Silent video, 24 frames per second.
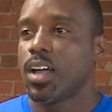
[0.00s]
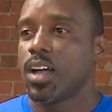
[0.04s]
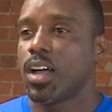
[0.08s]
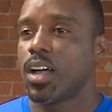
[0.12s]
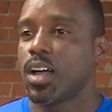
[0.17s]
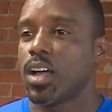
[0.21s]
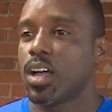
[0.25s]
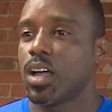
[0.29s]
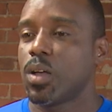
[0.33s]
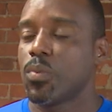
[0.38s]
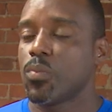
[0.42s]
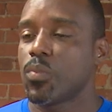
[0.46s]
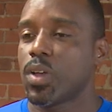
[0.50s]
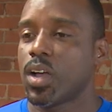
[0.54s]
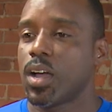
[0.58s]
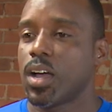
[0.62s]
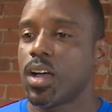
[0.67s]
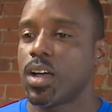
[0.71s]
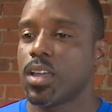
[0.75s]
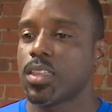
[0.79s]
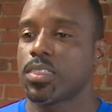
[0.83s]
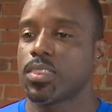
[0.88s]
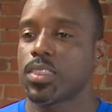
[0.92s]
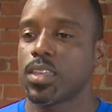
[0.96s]

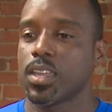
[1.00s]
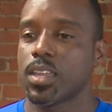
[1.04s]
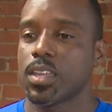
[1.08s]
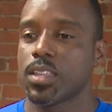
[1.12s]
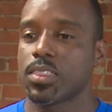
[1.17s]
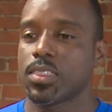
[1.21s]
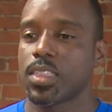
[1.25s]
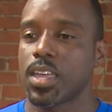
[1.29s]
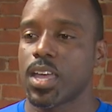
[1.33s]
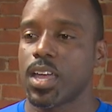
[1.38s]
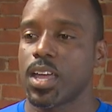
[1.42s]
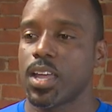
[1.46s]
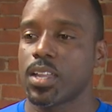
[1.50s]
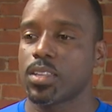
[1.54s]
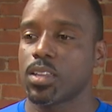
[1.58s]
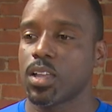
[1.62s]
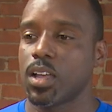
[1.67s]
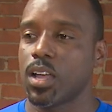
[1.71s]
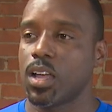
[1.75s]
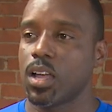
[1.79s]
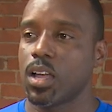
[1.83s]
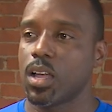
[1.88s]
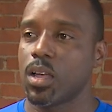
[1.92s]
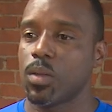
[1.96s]
I think that
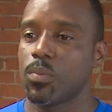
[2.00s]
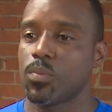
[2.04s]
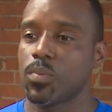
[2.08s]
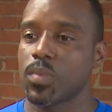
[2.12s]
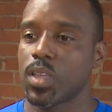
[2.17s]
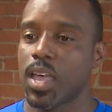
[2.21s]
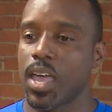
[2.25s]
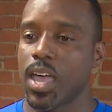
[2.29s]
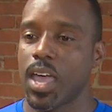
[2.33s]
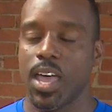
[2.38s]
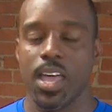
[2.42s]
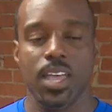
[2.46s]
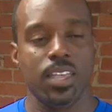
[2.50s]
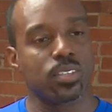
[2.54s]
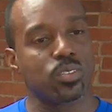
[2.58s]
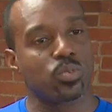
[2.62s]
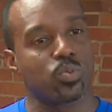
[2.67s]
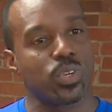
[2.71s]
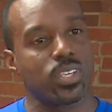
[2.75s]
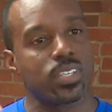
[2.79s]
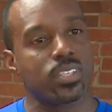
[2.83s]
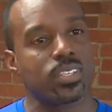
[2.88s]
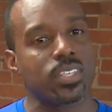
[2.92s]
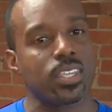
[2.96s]
as
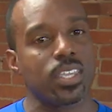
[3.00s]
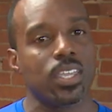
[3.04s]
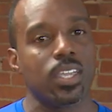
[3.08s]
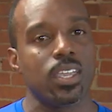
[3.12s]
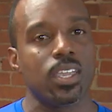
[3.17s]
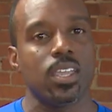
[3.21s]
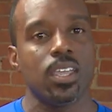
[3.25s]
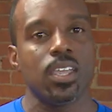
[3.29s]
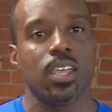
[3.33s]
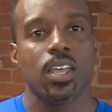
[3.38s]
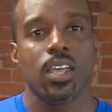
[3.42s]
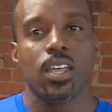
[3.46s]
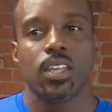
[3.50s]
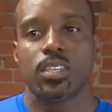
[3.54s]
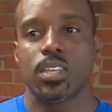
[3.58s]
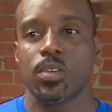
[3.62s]
we see